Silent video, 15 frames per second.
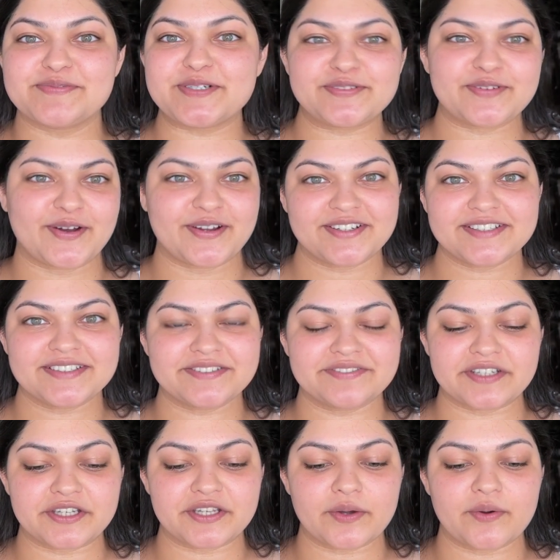move on to the
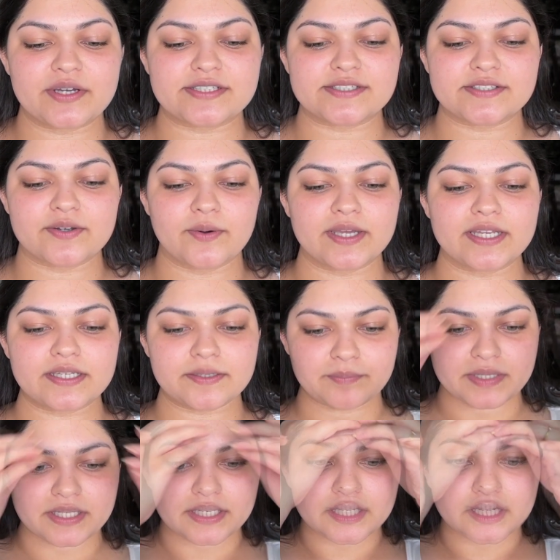video. It's going to
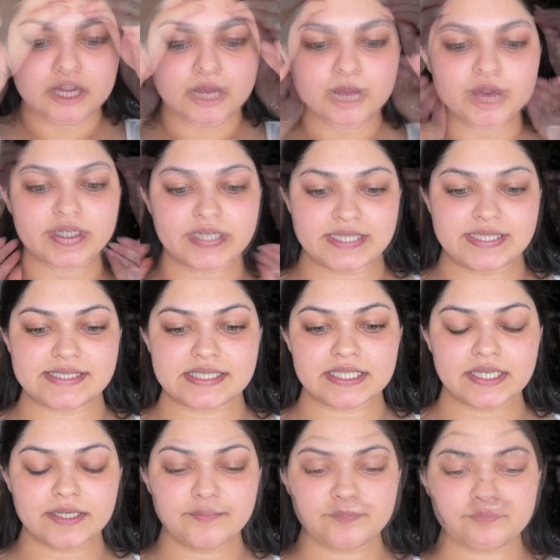be super
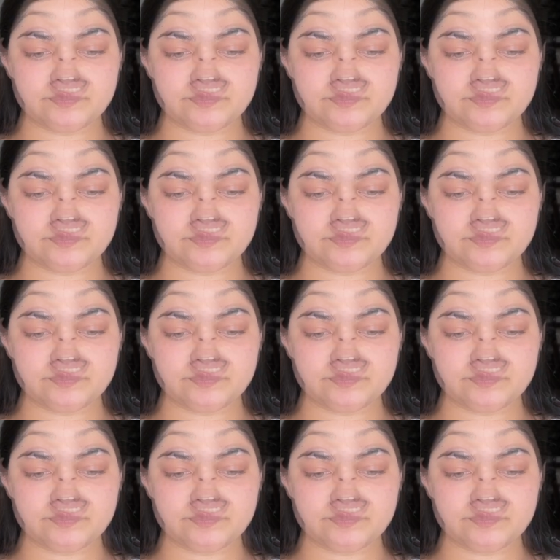easy.